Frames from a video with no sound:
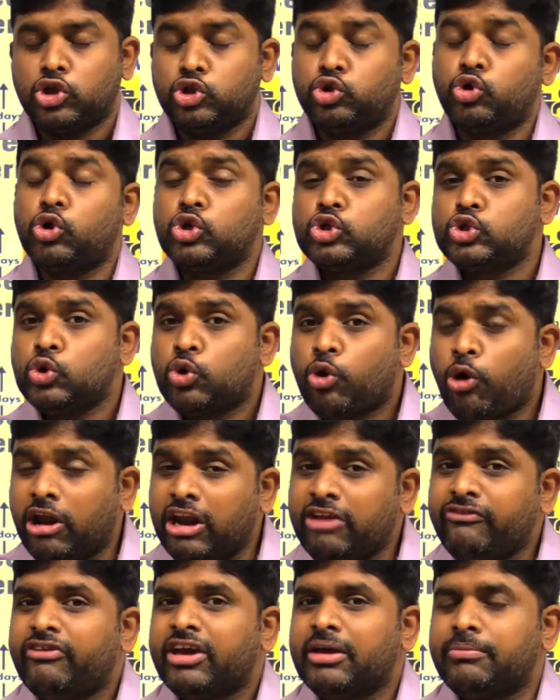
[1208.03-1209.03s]
Those who
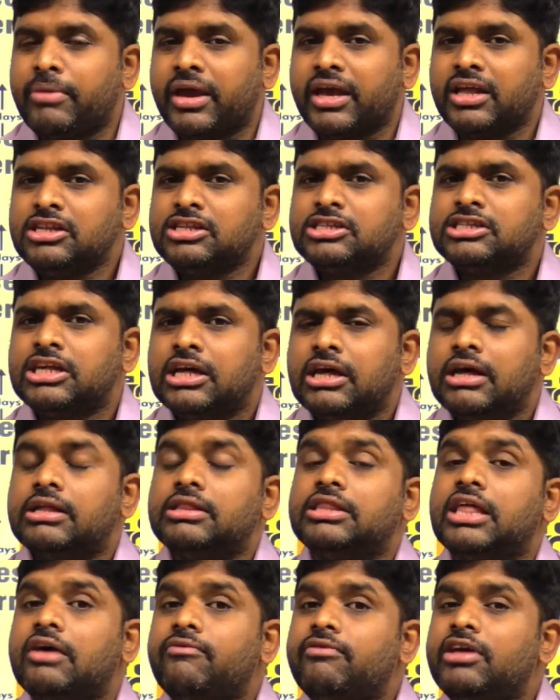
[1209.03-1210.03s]
qualify mains,
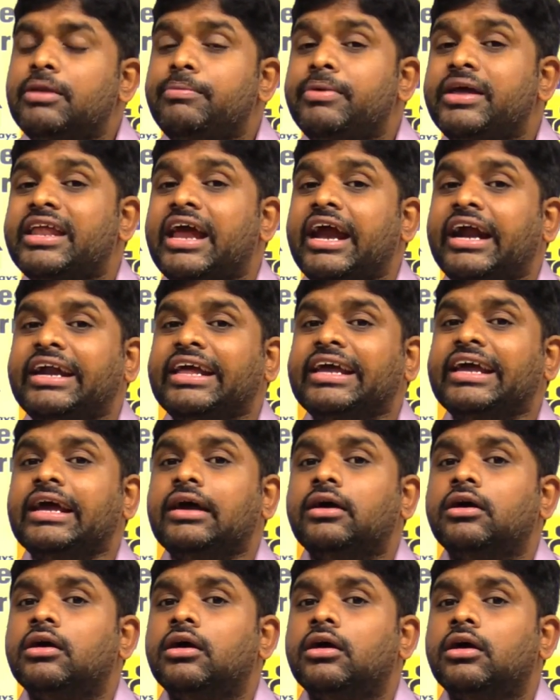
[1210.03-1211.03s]
they will be
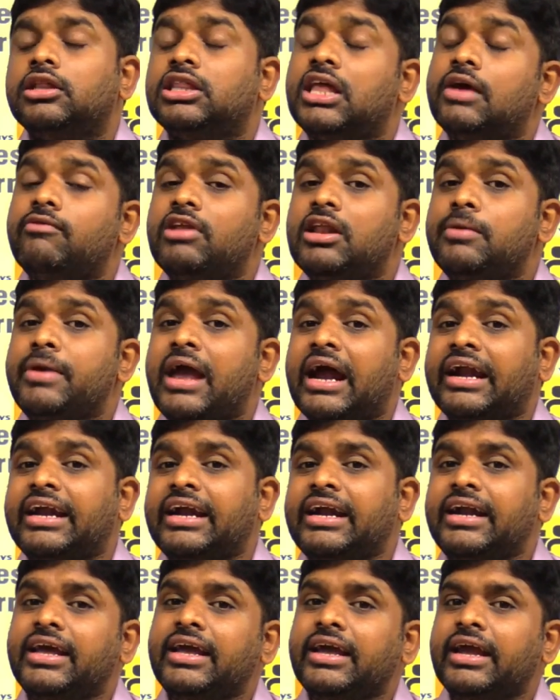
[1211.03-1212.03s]
writing, they will be
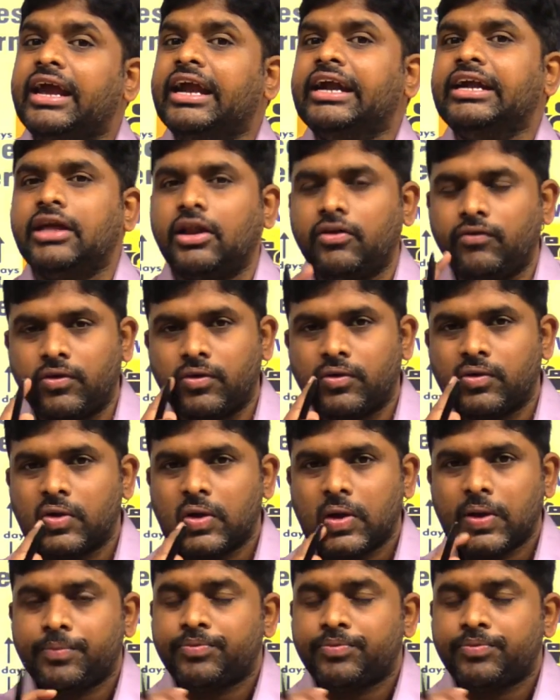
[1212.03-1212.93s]
attending interview.